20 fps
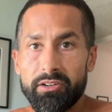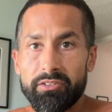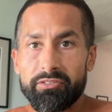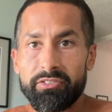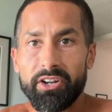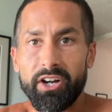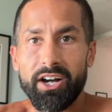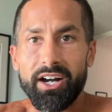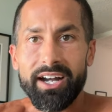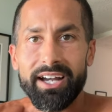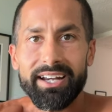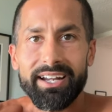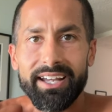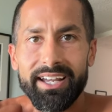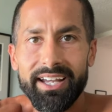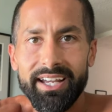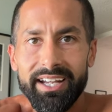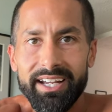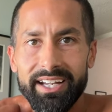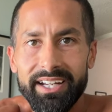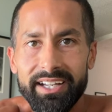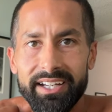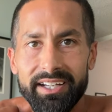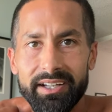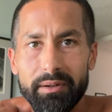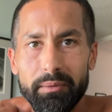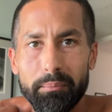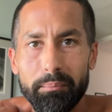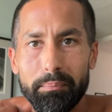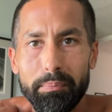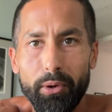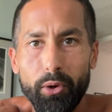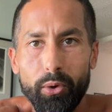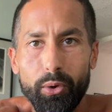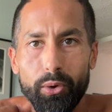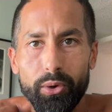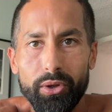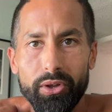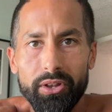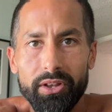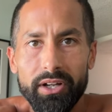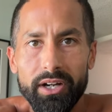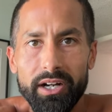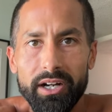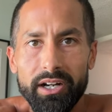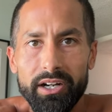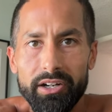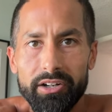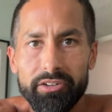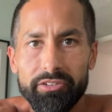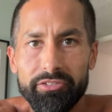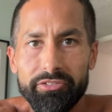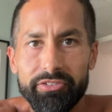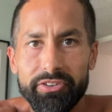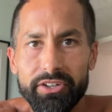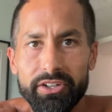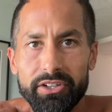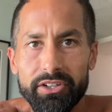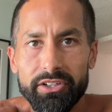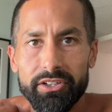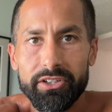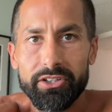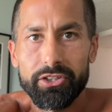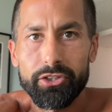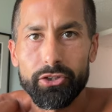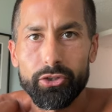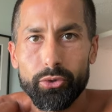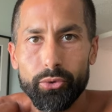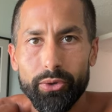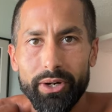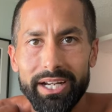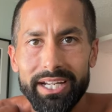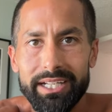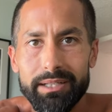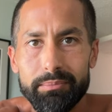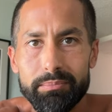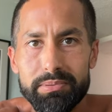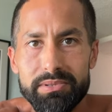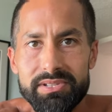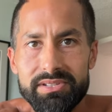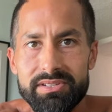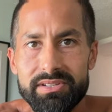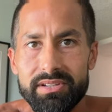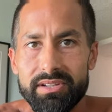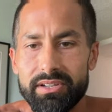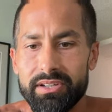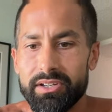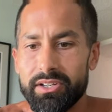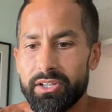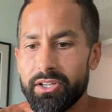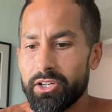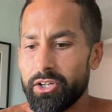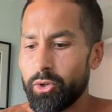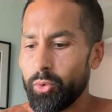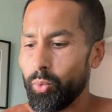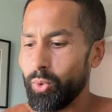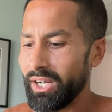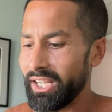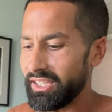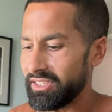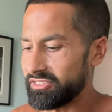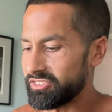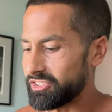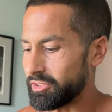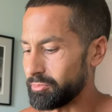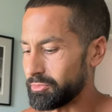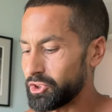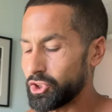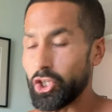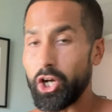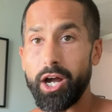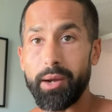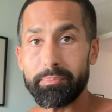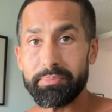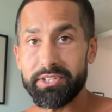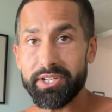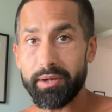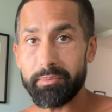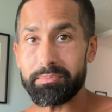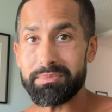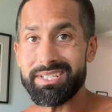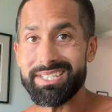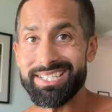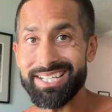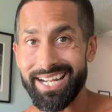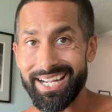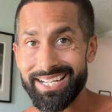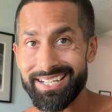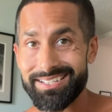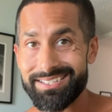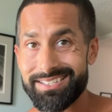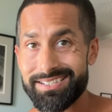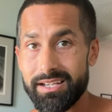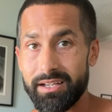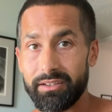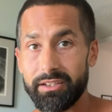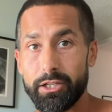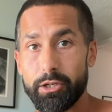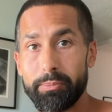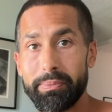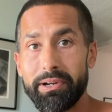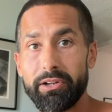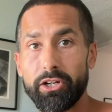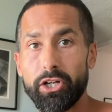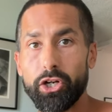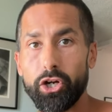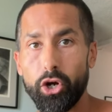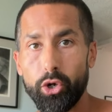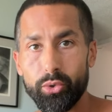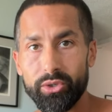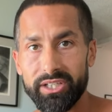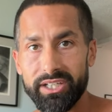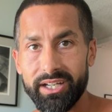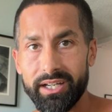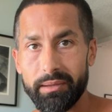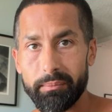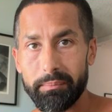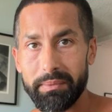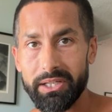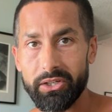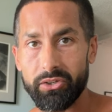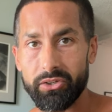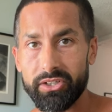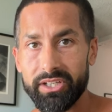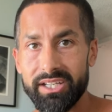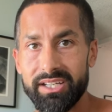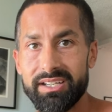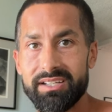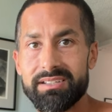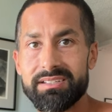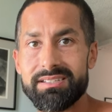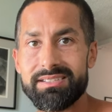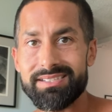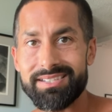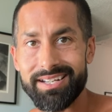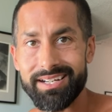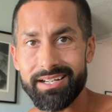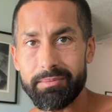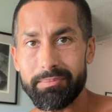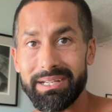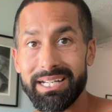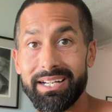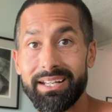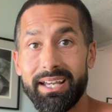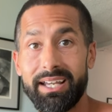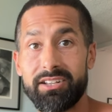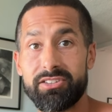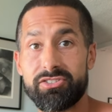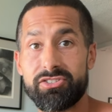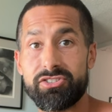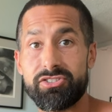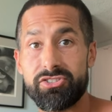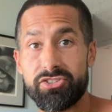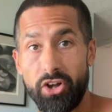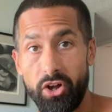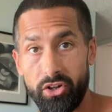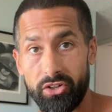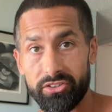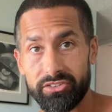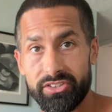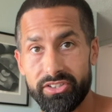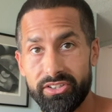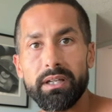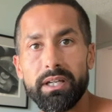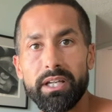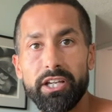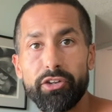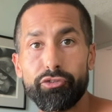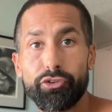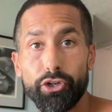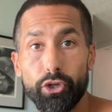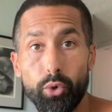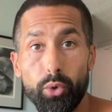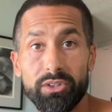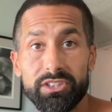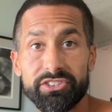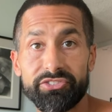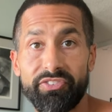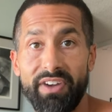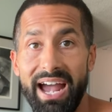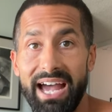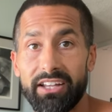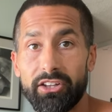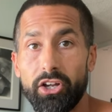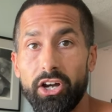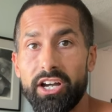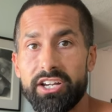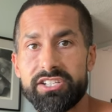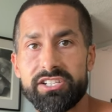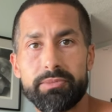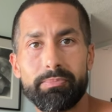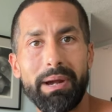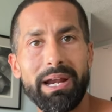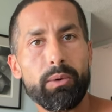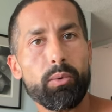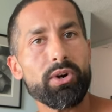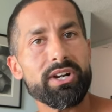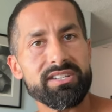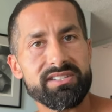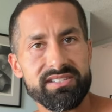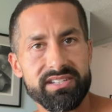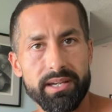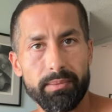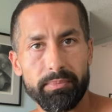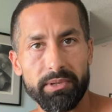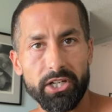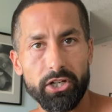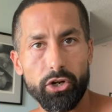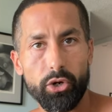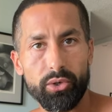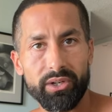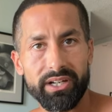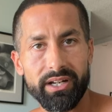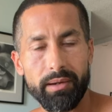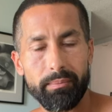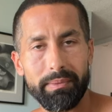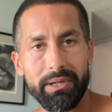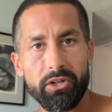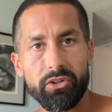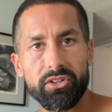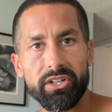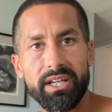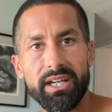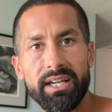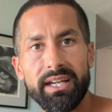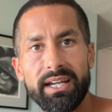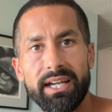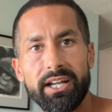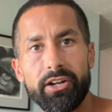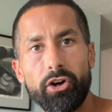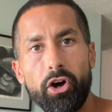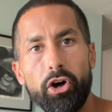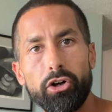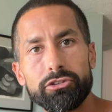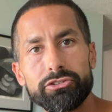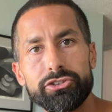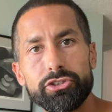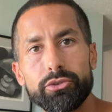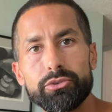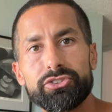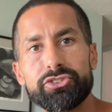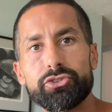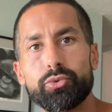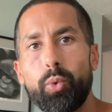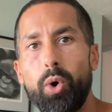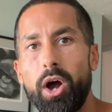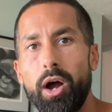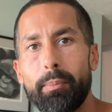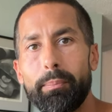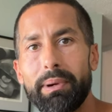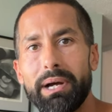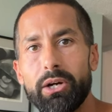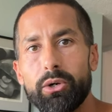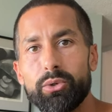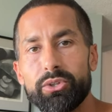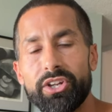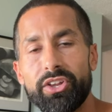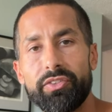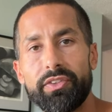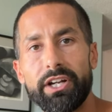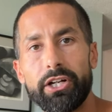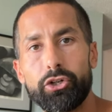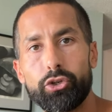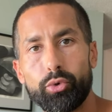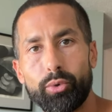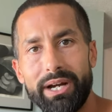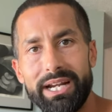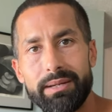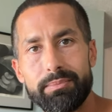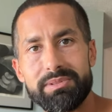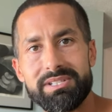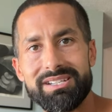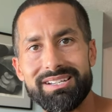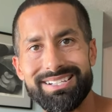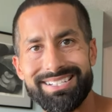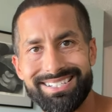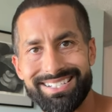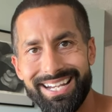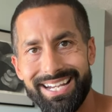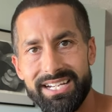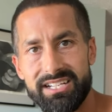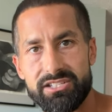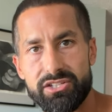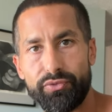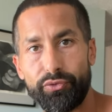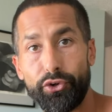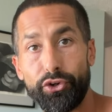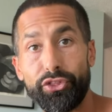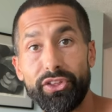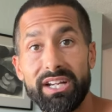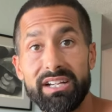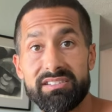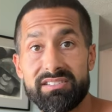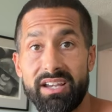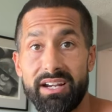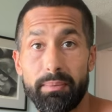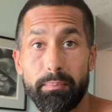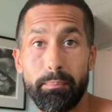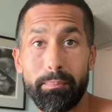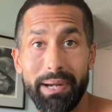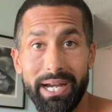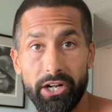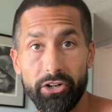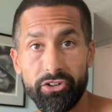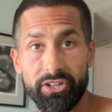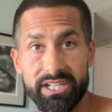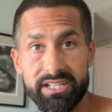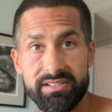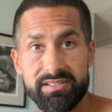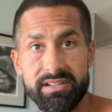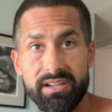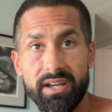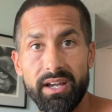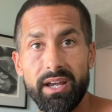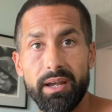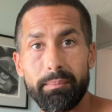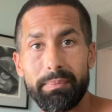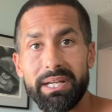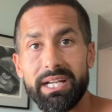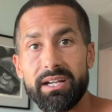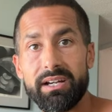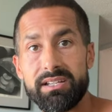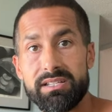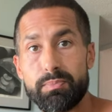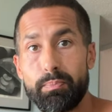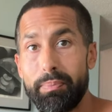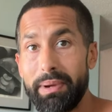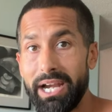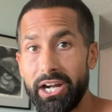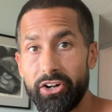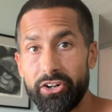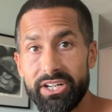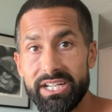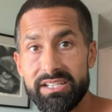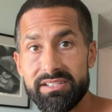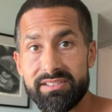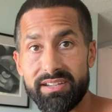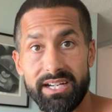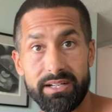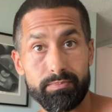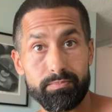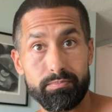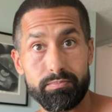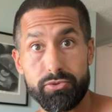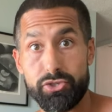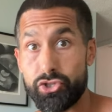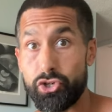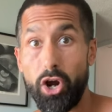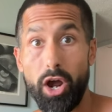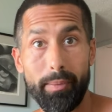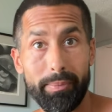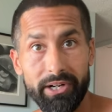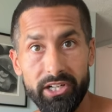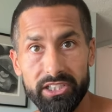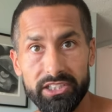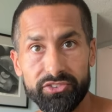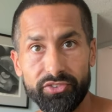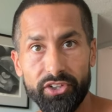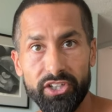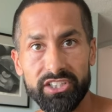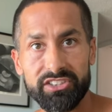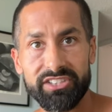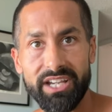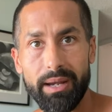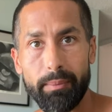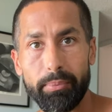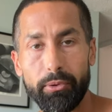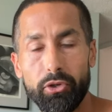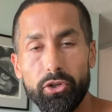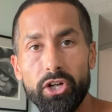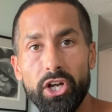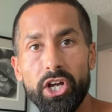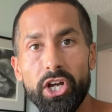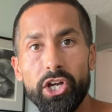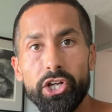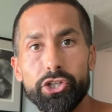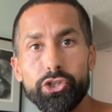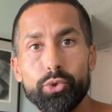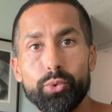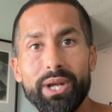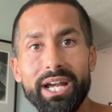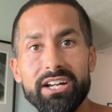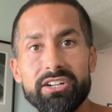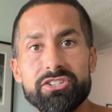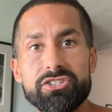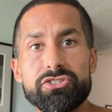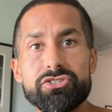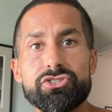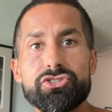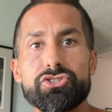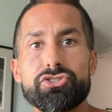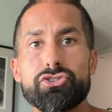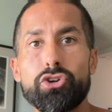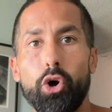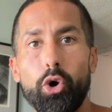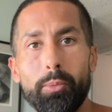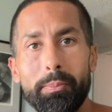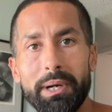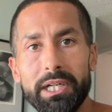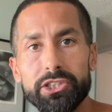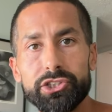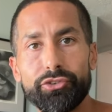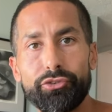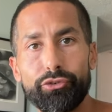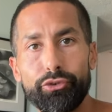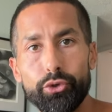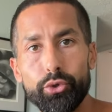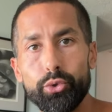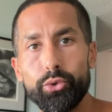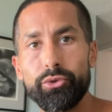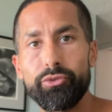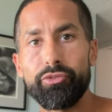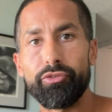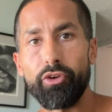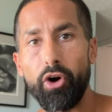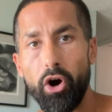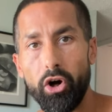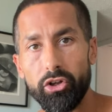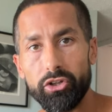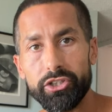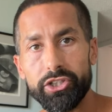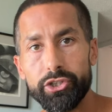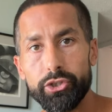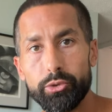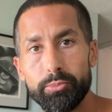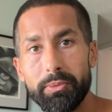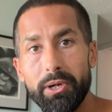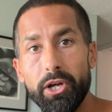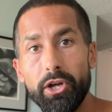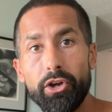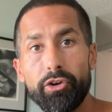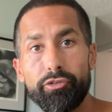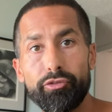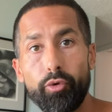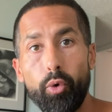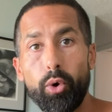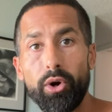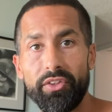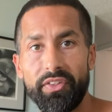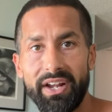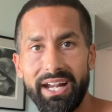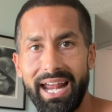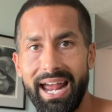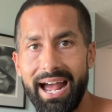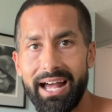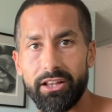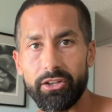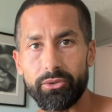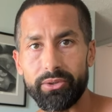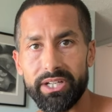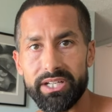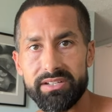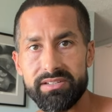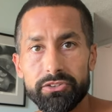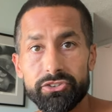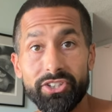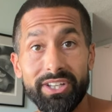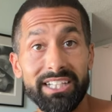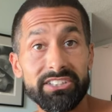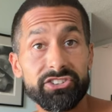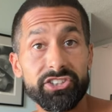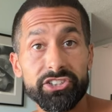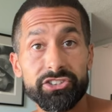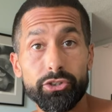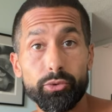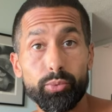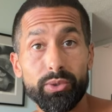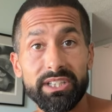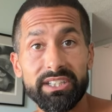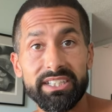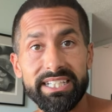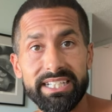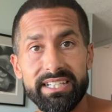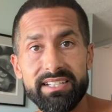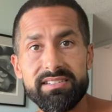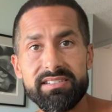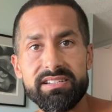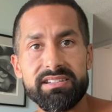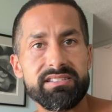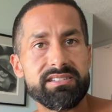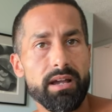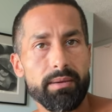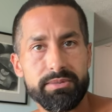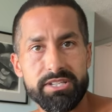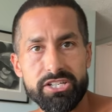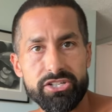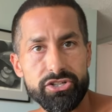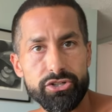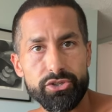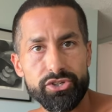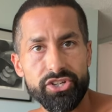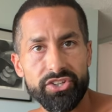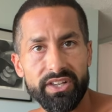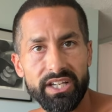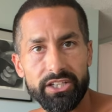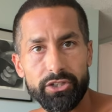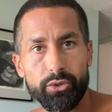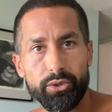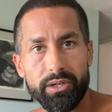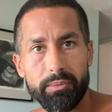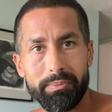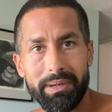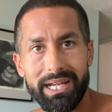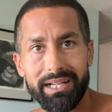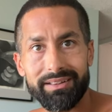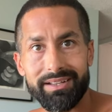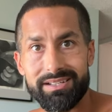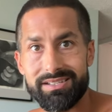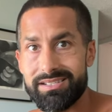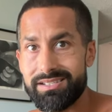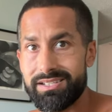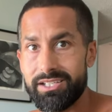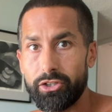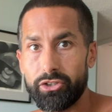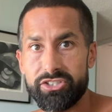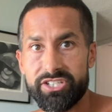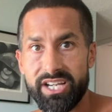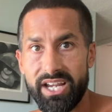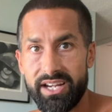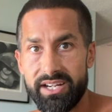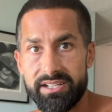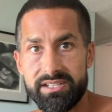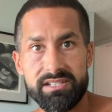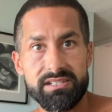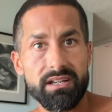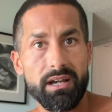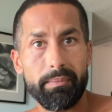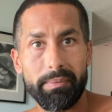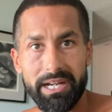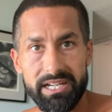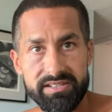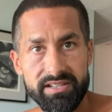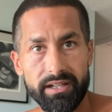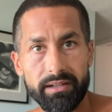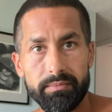Got a bowl of grapes with some chopped up dates, a little bit of coconut milk, cinnamon, and salt. If your goal is fat loss, you might want to skip the coconut milk and also swap out the grapes and dates for things like berries. Because berries, like strawberries for example, you get so much food volume for the calories. So that's just a really easy substitution that you can make that still tastes amazing.